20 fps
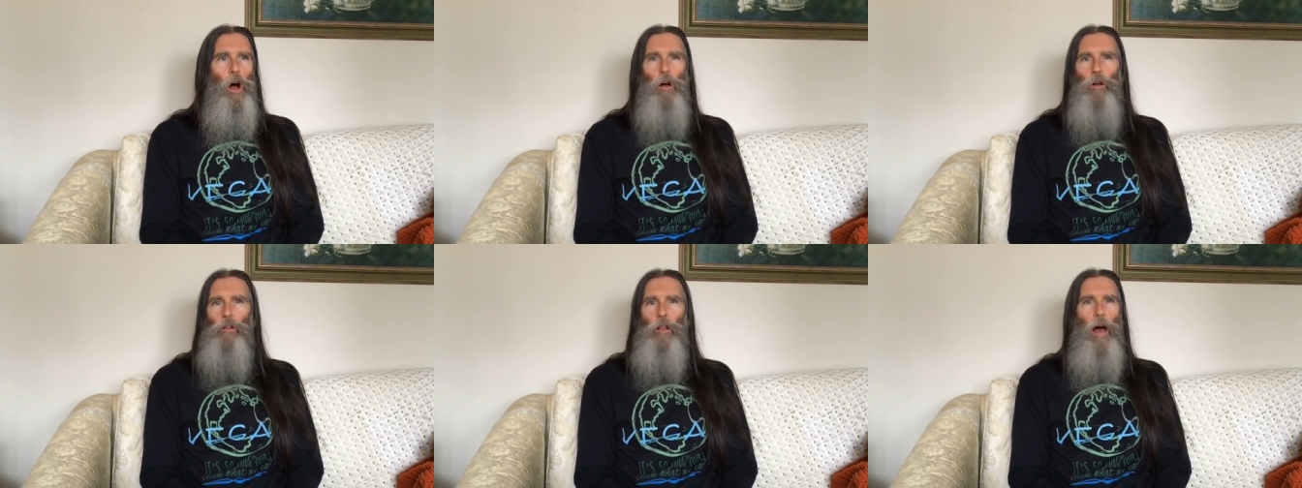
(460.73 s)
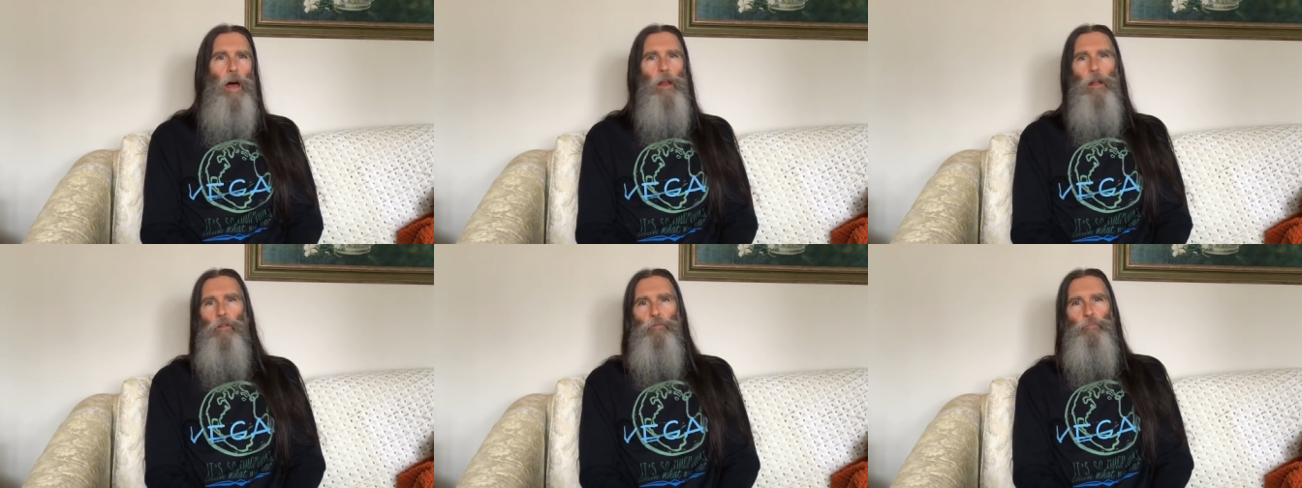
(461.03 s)
a
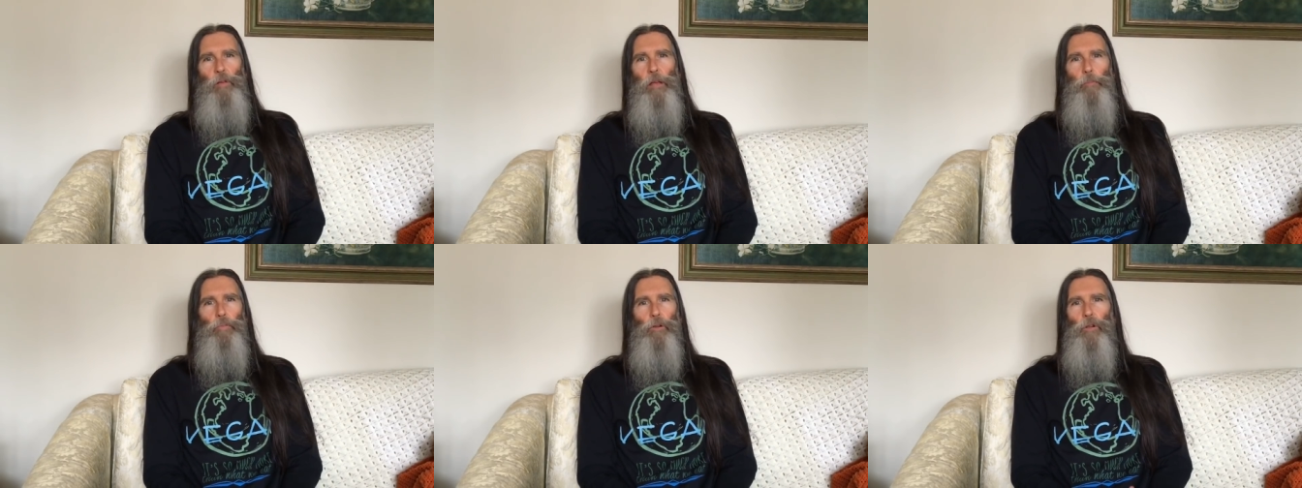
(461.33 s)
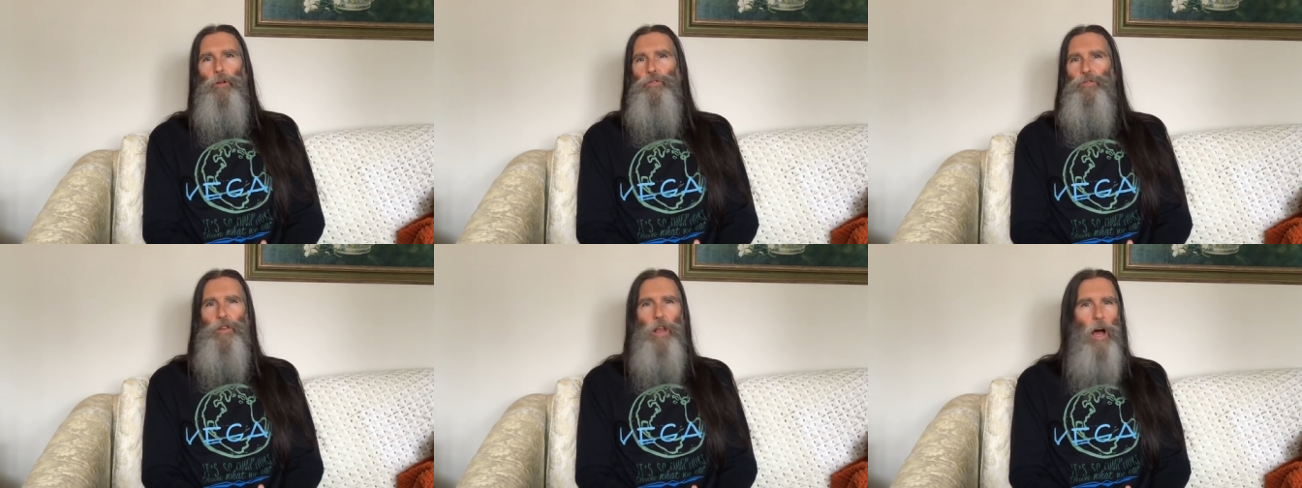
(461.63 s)
lot of
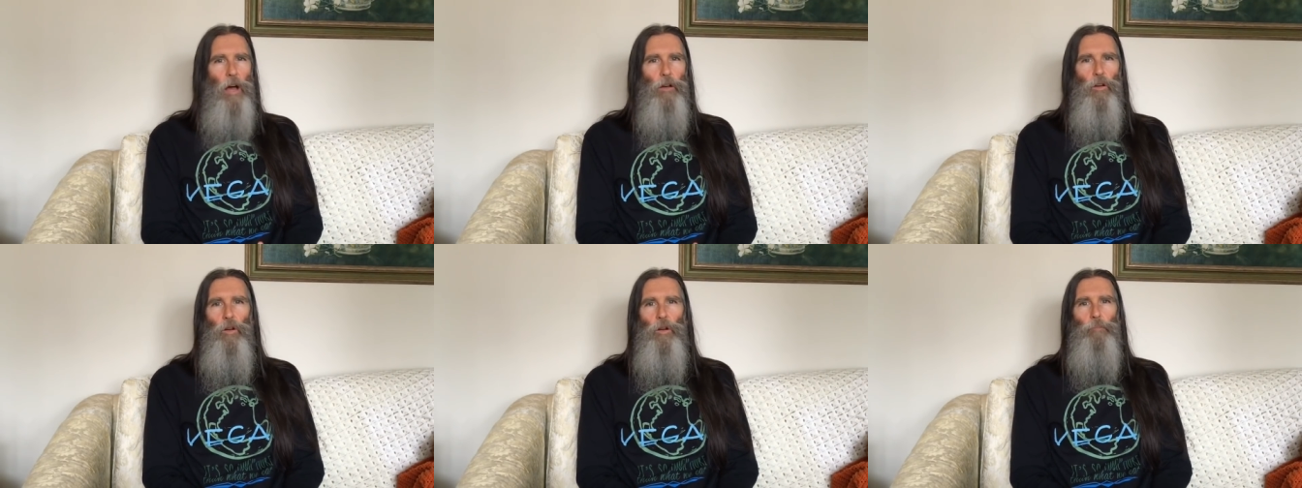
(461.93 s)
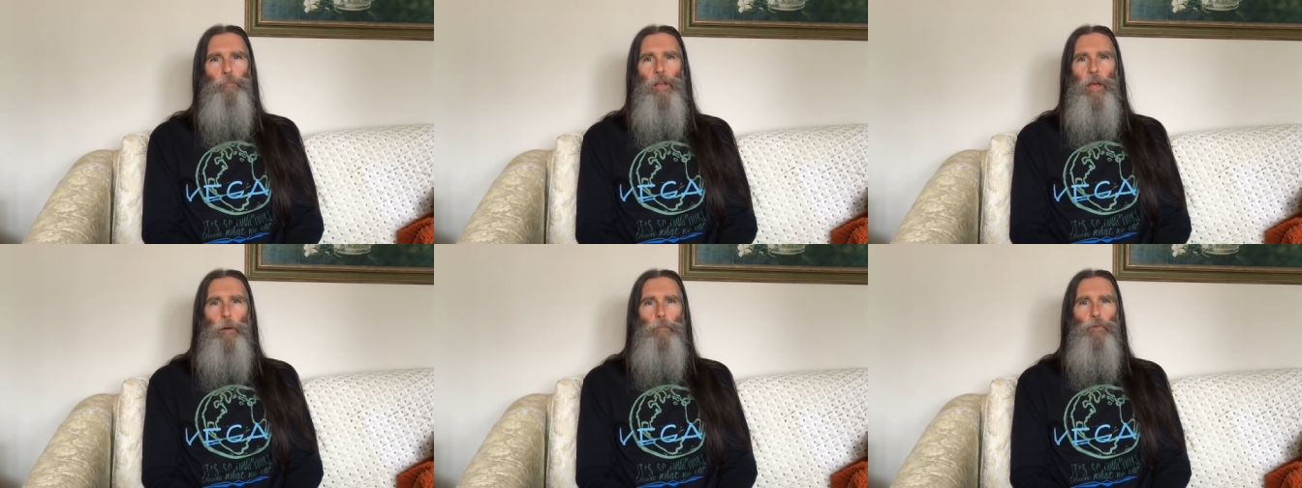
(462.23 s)
people are not going
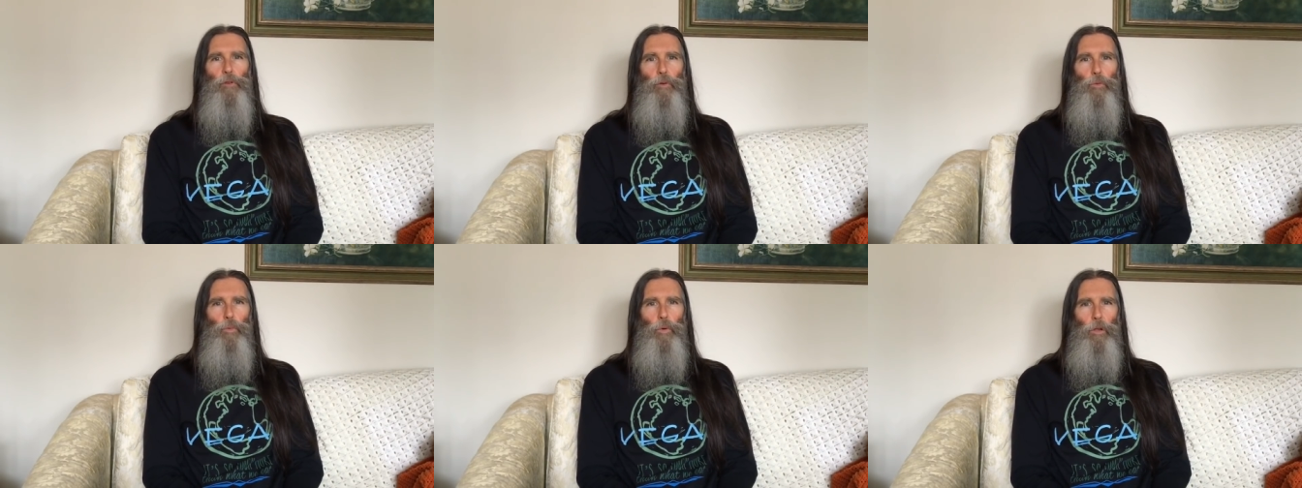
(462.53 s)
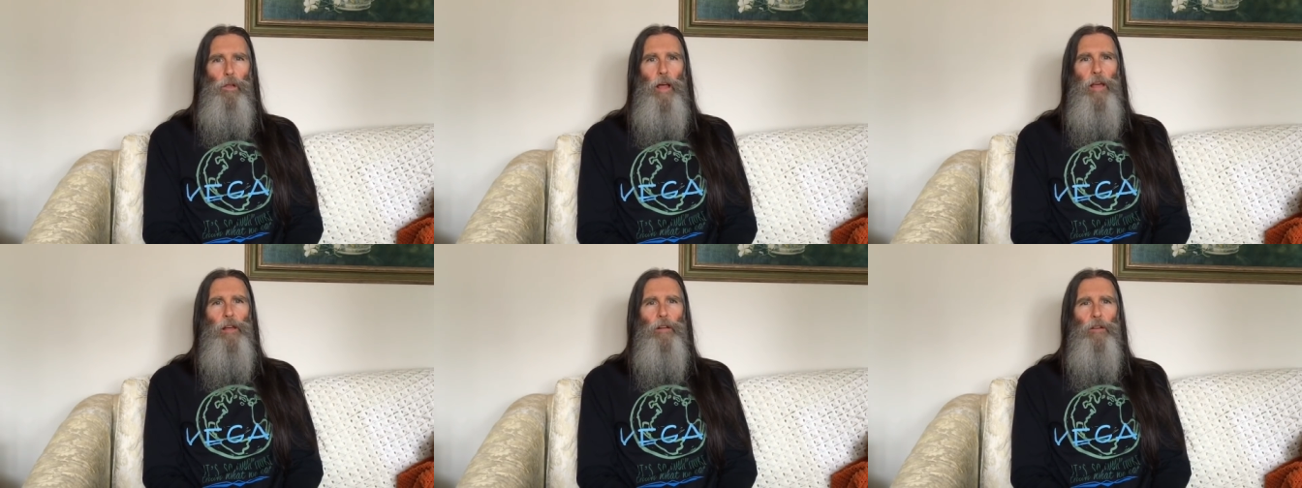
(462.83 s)
to be able to
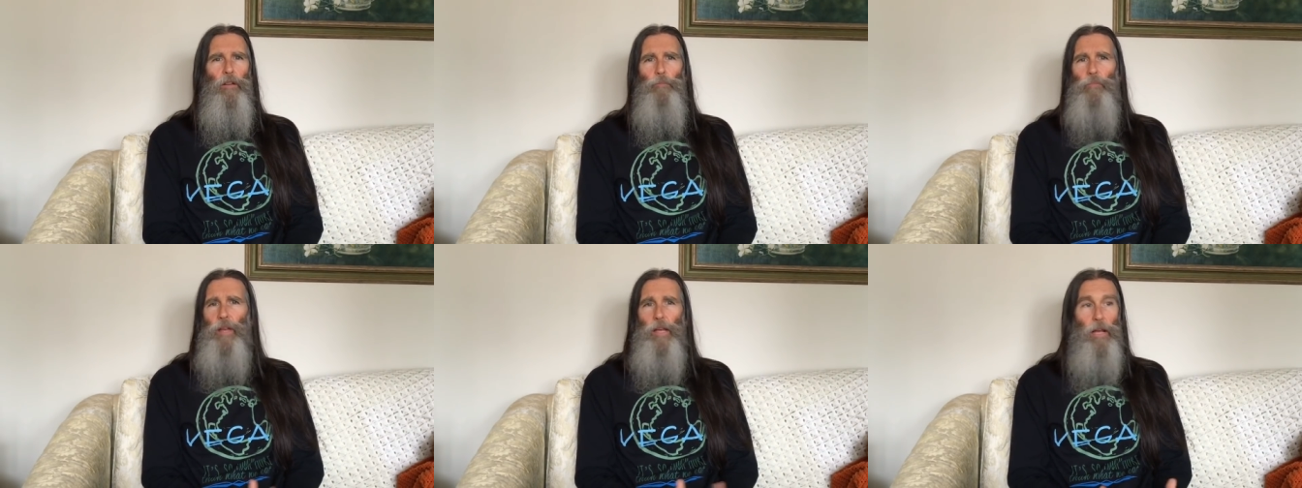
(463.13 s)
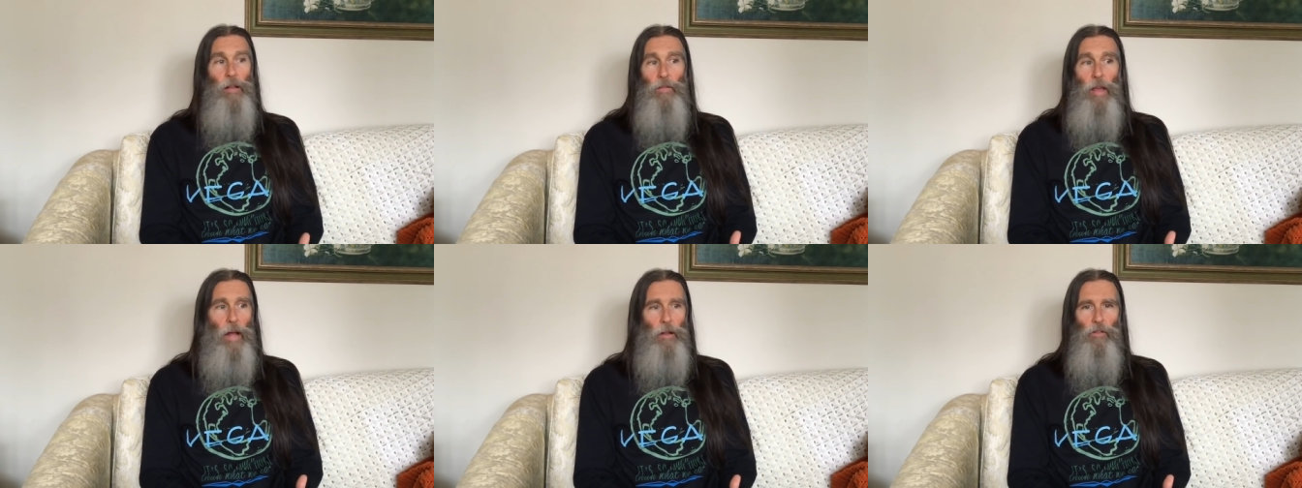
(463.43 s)
relate to me
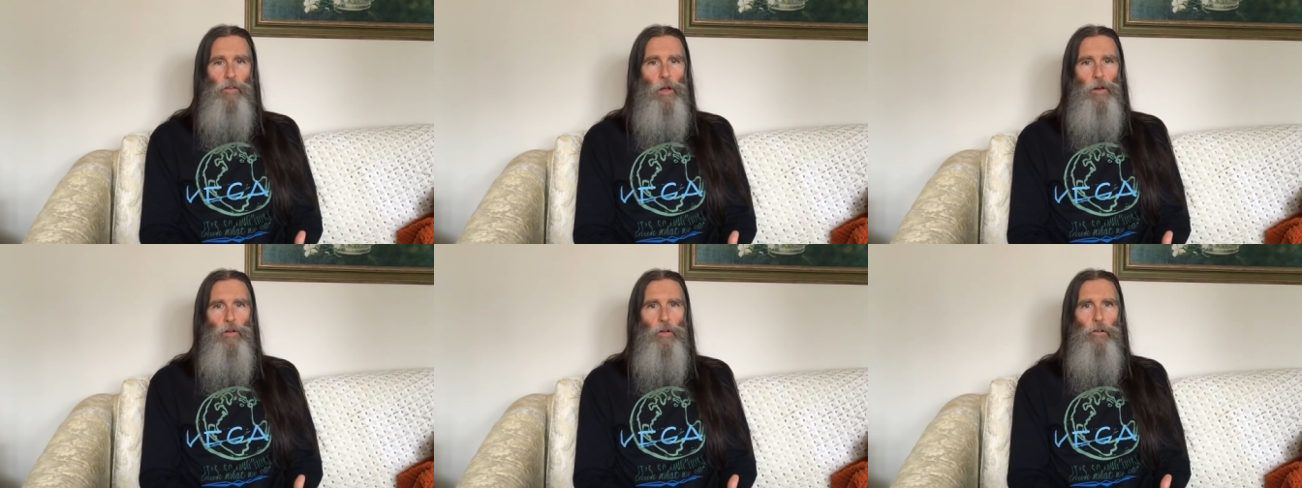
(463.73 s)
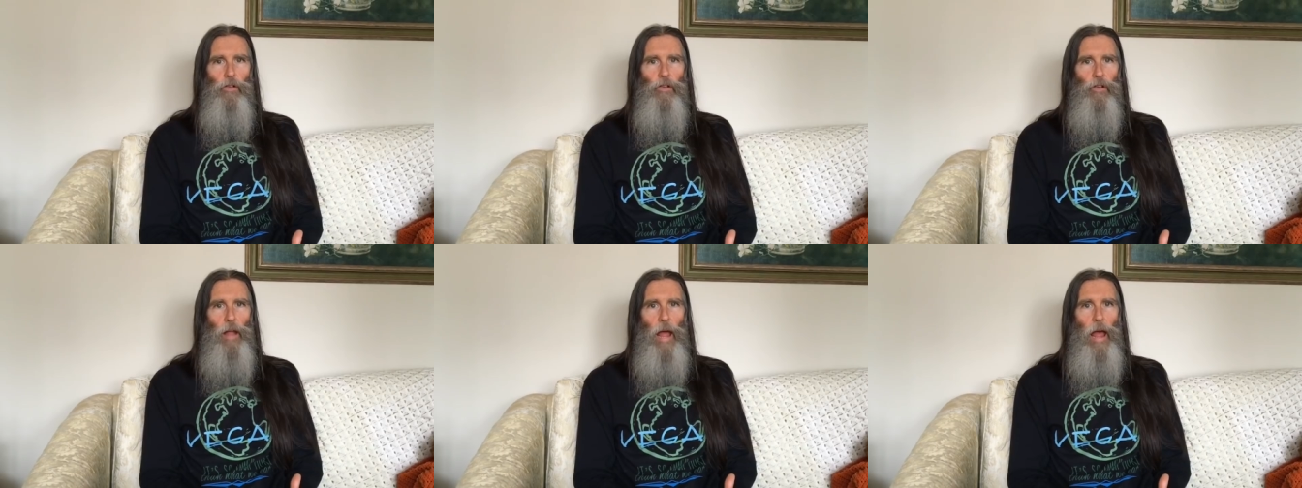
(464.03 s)
and that's
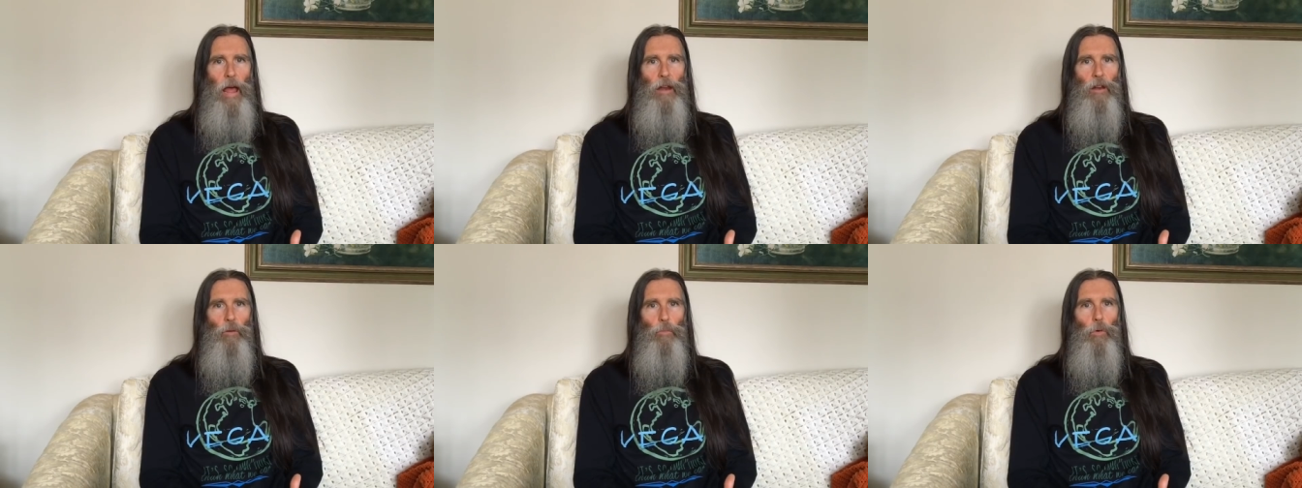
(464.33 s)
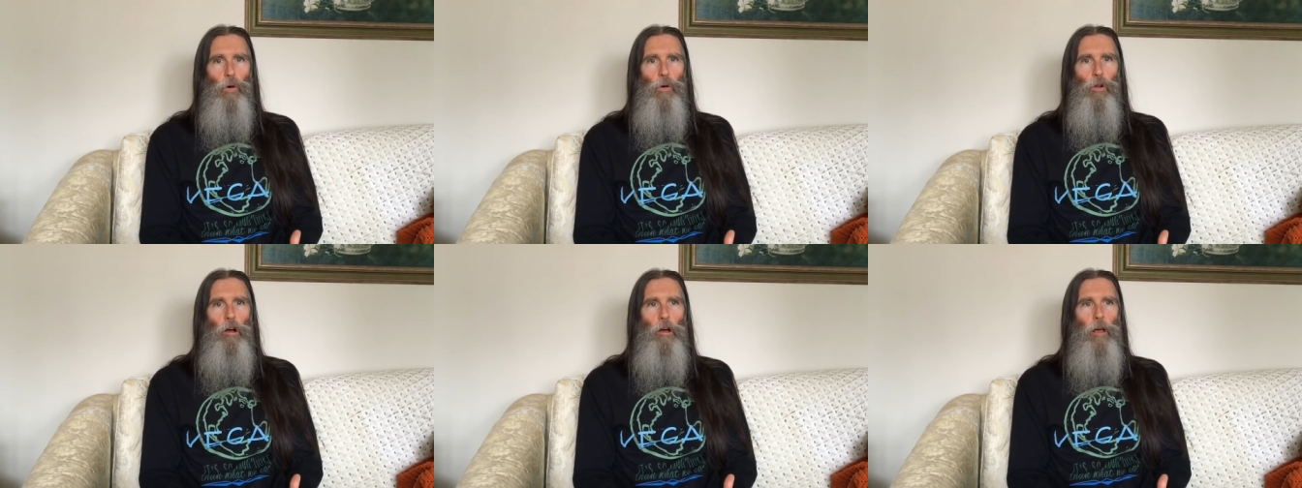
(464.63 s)

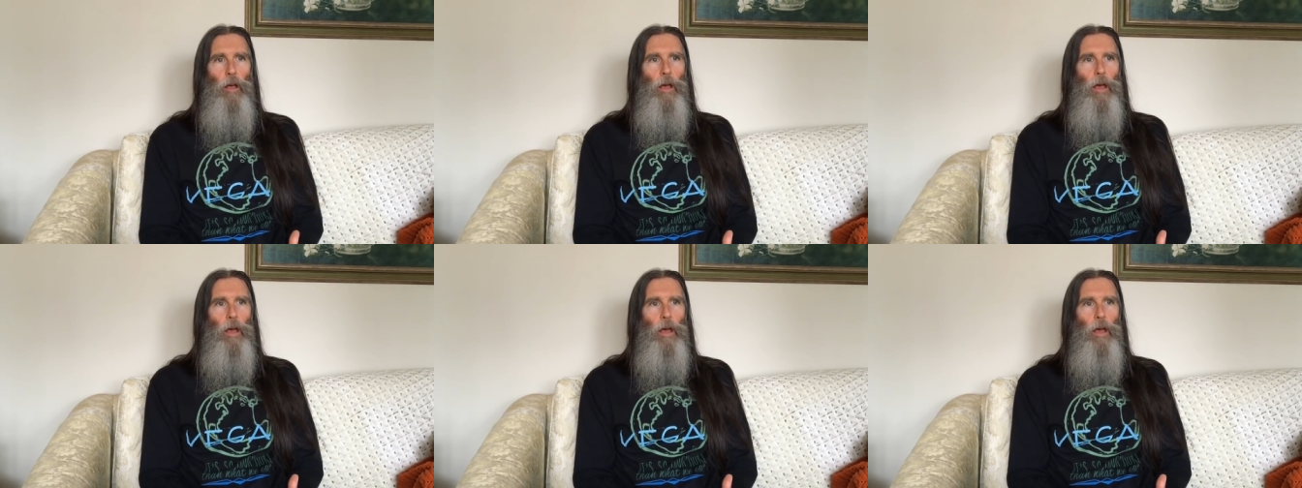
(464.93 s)
understandable.